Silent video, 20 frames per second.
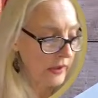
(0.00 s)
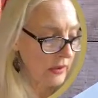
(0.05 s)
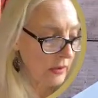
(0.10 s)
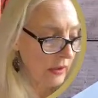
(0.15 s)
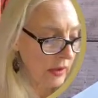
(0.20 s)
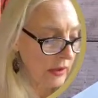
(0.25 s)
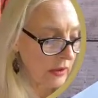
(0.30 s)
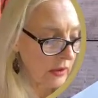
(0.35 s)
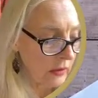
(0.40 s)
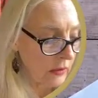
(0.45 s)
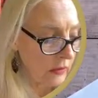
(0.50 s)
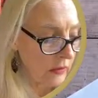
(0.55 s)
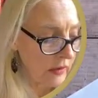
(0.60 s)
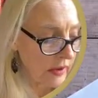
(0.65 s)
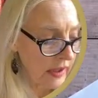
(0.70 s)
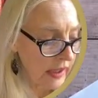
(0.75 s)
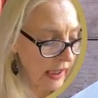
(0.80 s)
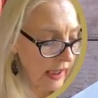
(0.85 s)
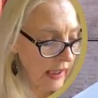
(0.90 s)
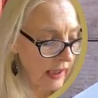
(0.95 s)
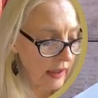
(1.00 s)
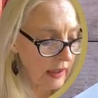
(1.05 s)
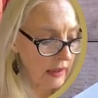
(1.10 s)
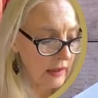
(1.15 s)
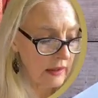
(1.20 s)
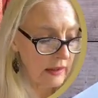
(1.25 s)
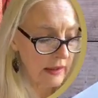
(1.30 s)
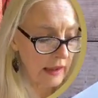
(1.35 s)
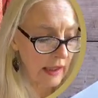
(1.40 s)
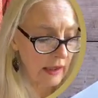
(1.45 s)
so I'll use
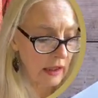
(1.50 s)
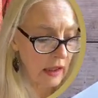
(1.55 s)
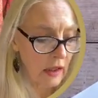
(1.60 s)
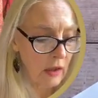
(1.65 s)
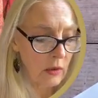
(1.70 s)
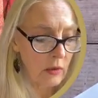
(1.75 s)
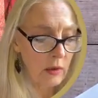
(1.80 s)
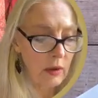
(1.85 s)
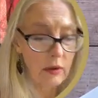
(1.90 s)
a yellow,